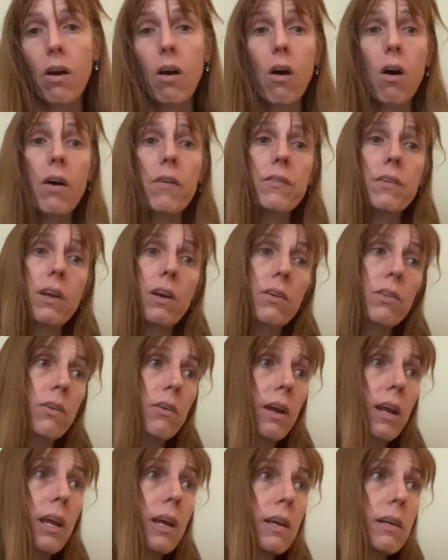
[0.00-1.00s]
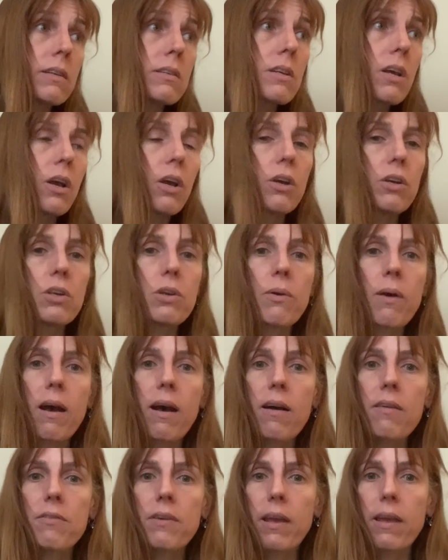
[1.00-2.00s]
On the other hand, you
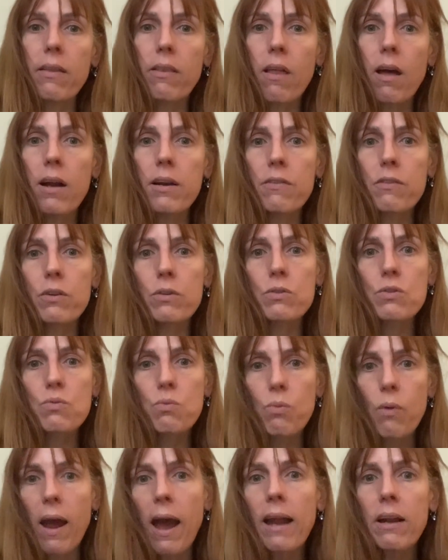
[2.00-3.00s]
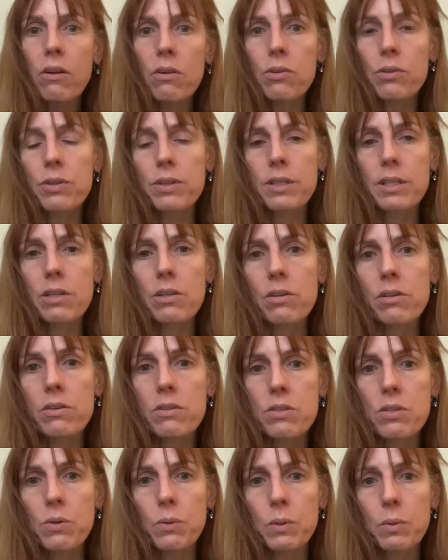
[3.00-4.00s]
have a lot of those radical
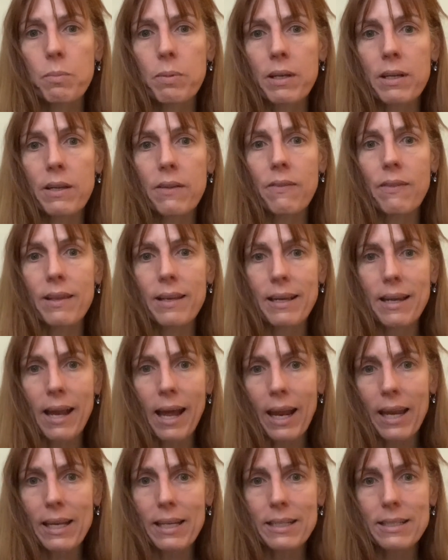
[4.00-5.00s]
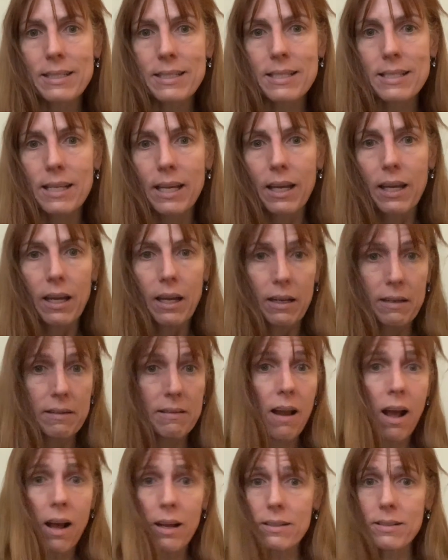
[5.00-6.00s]
thinkers who had been in the Knights
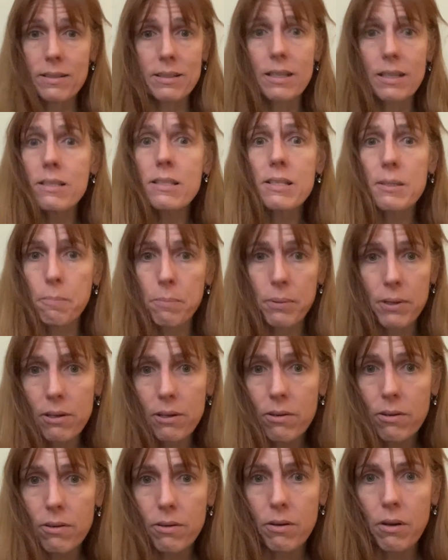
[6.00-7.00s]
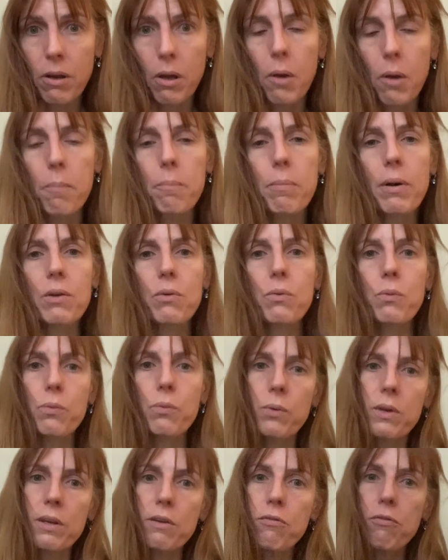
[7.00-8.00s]
not disappear, but
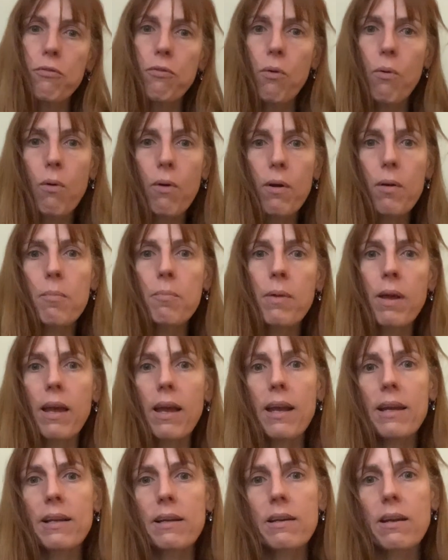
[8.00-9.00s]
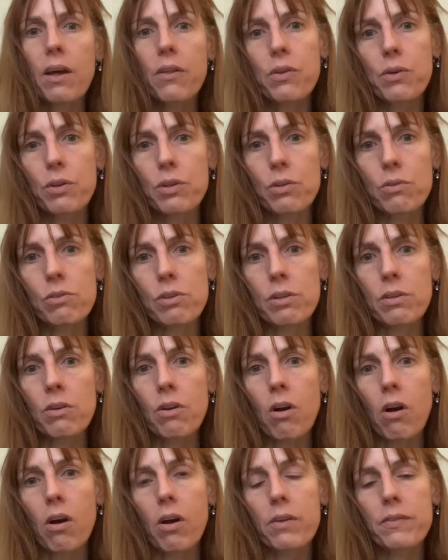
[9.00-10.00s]
reform in another union
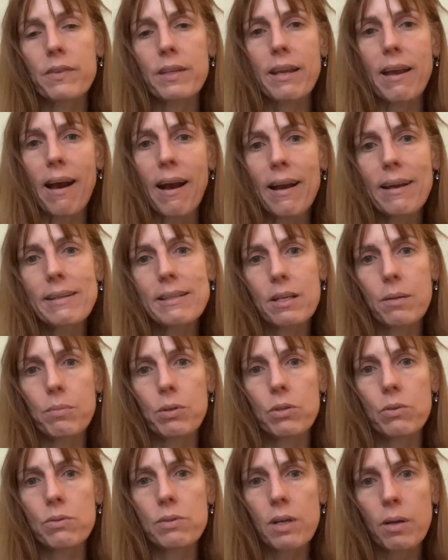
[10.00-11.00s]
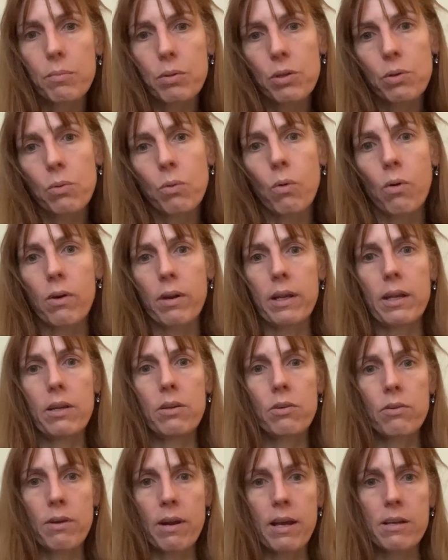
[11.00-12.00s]
called the IWW or
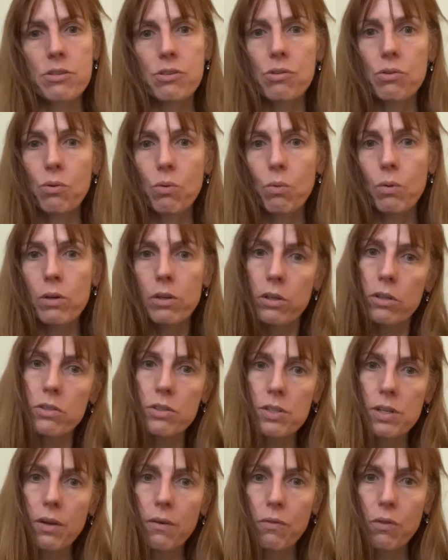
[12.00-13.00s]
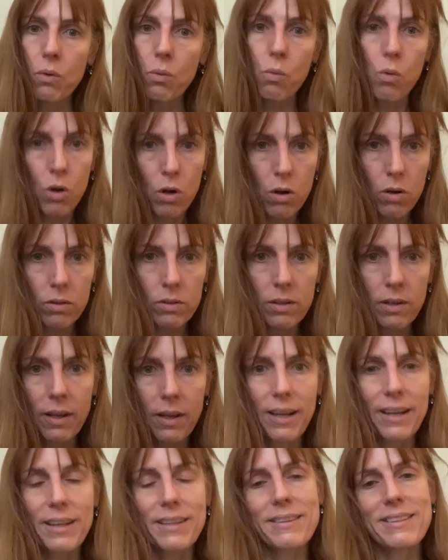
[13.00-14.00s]
International Workers of the World.
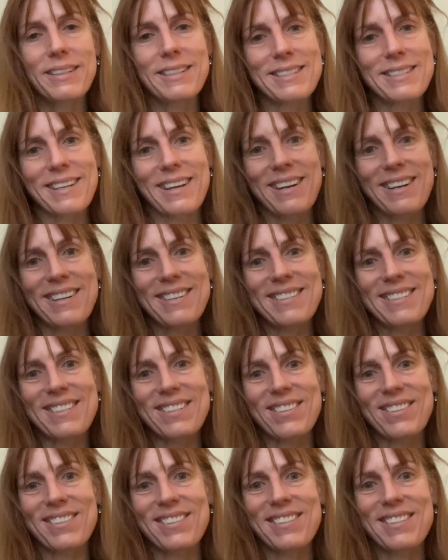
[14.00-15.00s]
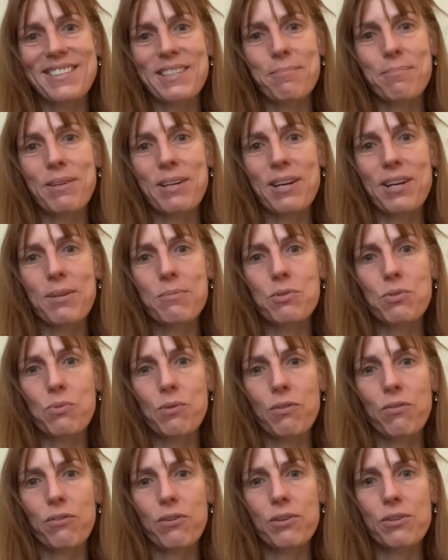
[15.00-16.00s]
These guys are sometimes
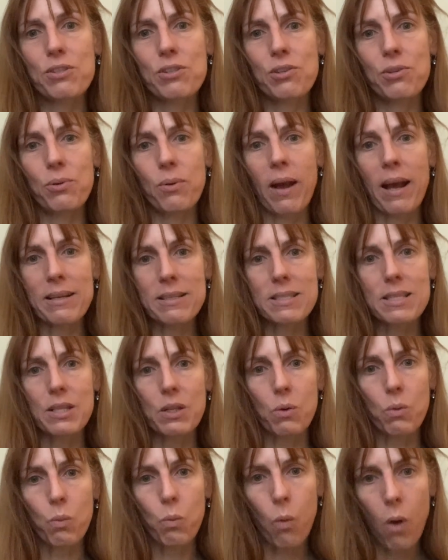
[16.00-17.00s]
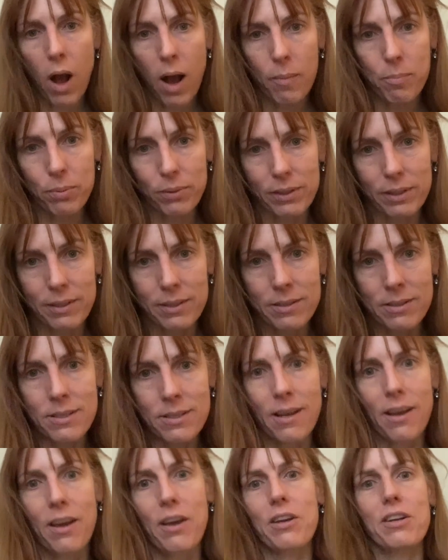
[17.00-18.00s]
referred to as the wobblies
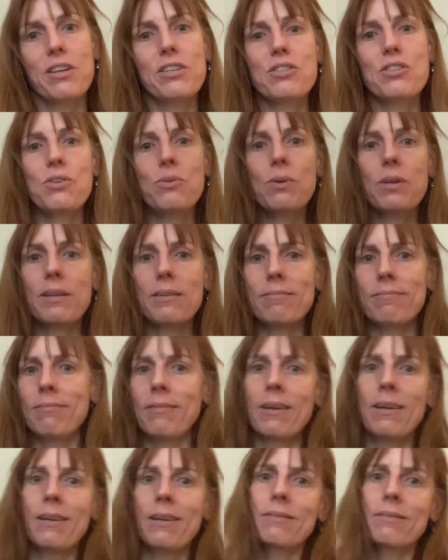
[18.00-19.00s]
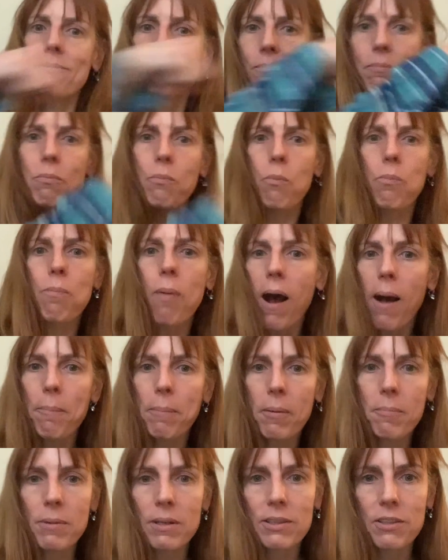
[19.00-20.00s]
because you can bop
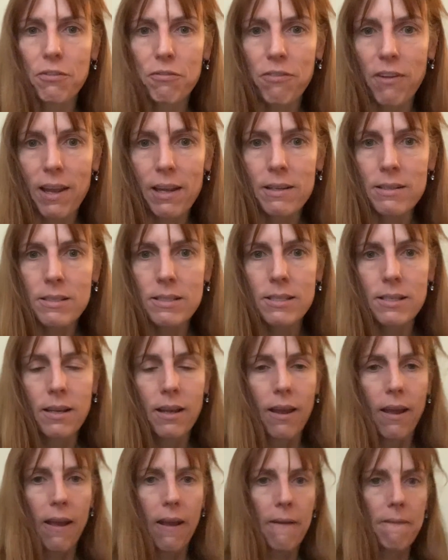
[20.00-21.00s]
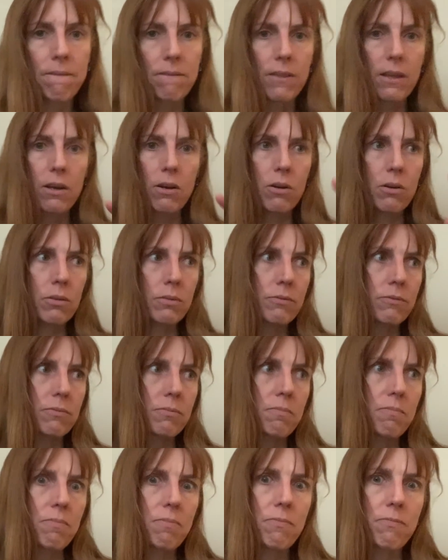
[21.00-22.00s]
them in the face and they'll
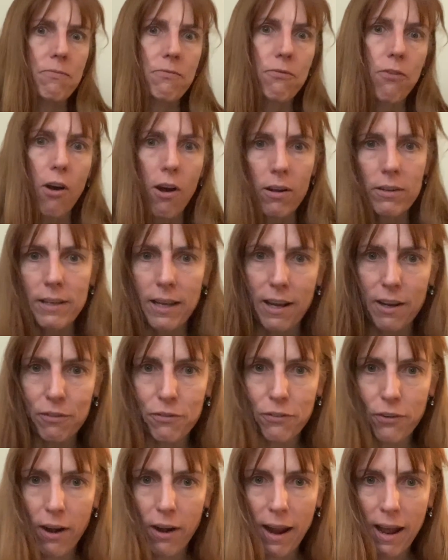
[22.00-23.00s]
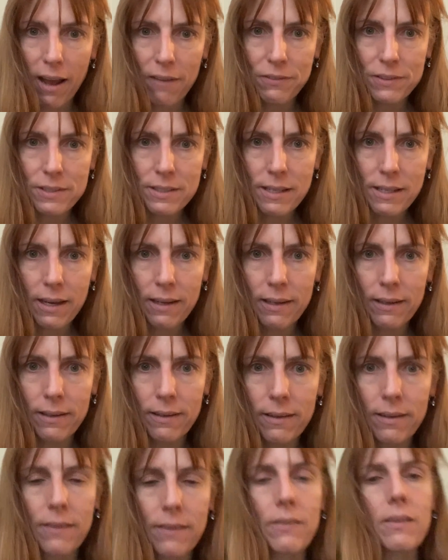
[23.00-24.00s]
fall down for half a
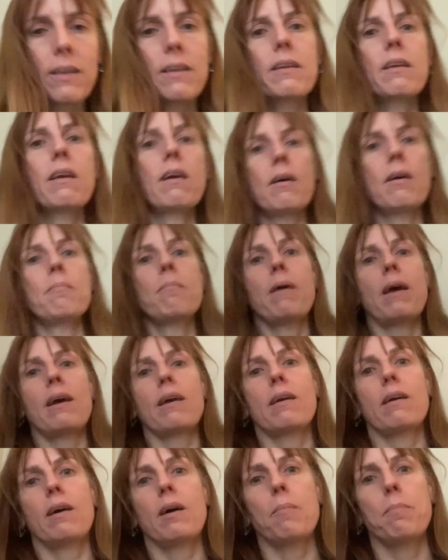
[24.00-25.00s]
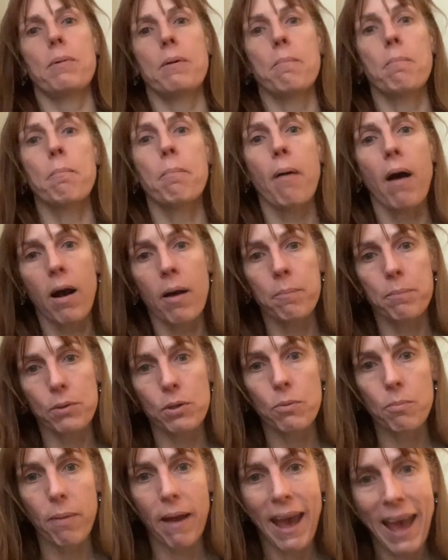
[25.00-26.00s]
second and then come back up and bop
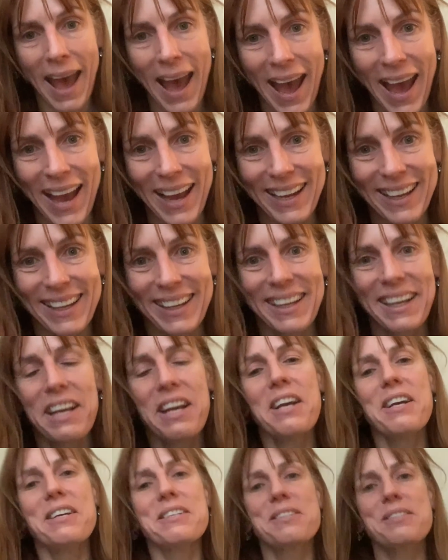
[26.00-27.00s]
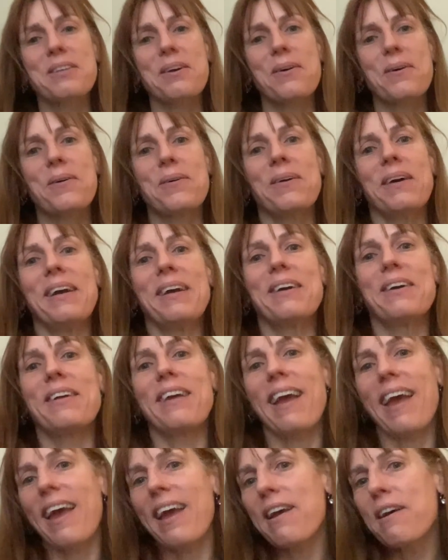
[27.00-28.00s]
you back. So
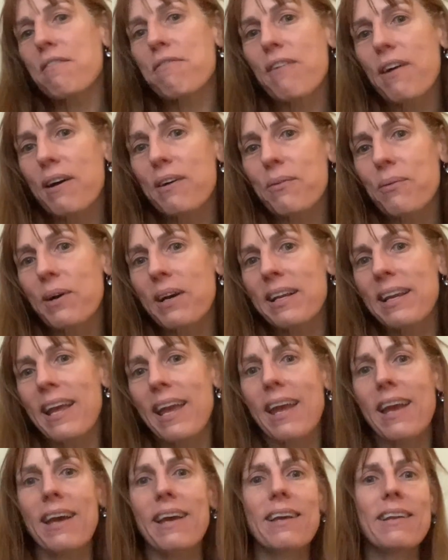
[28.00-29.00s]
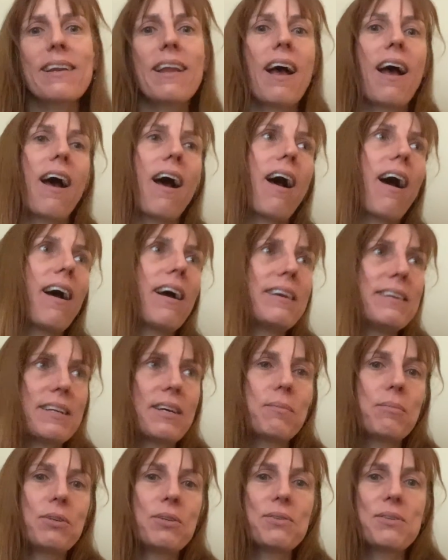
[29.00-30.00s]
AFL one hand,
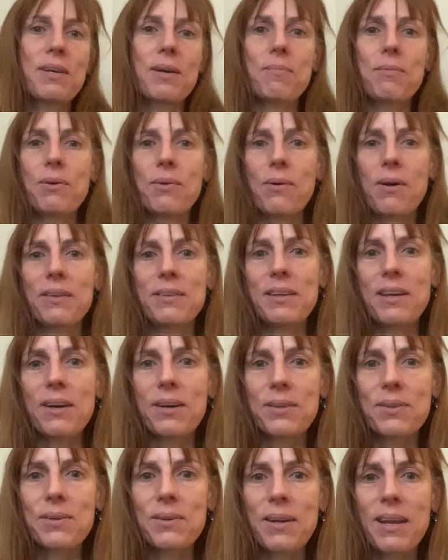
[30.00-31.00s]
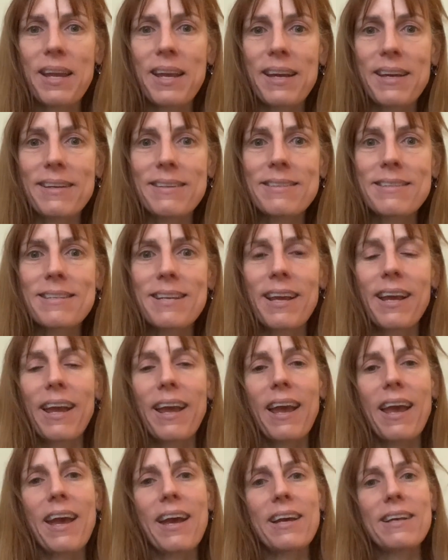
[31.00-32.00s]
IWW on the other hand,
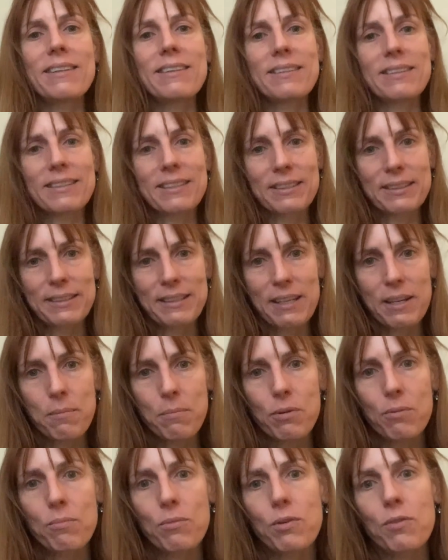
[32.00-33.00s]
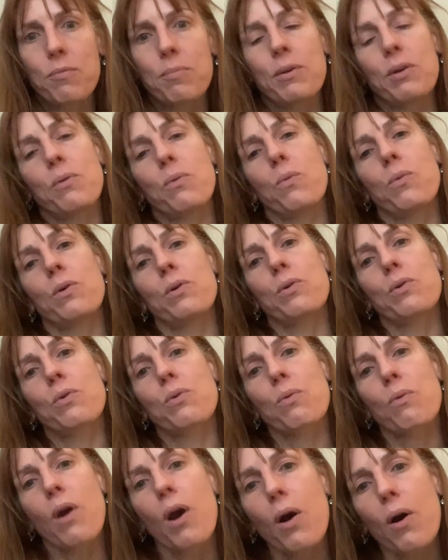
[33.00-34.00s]
and the labor movement will
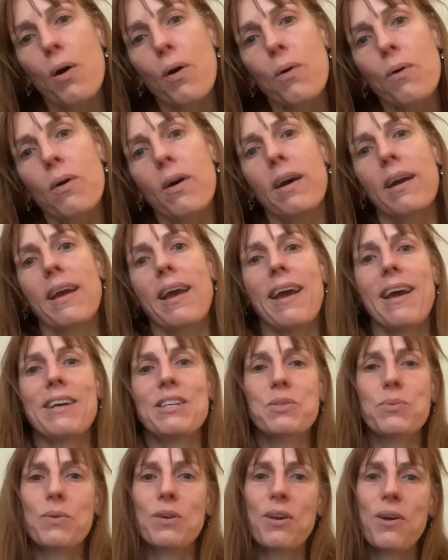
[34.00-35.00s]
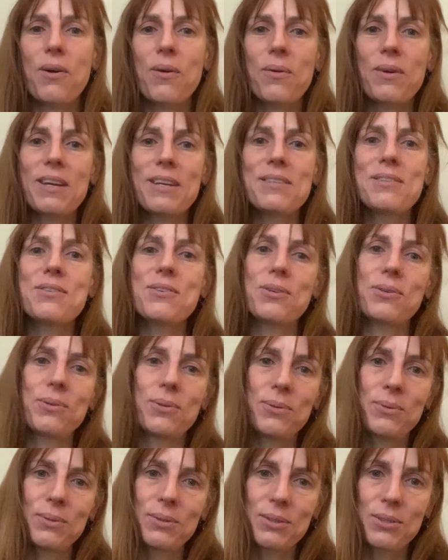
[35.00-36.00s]
grow as we go
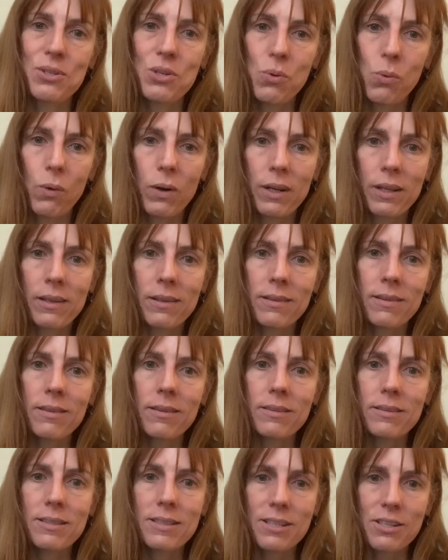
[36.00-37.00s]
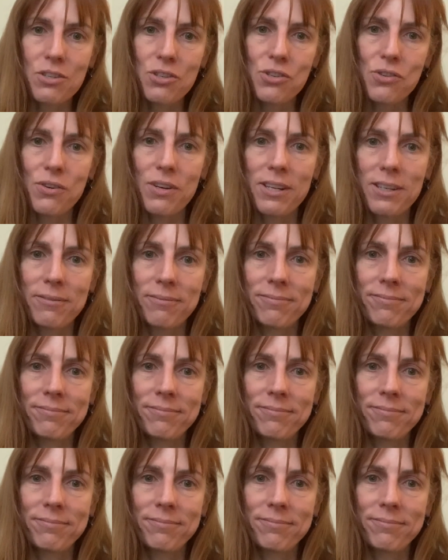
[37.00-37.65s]
into the 20th century.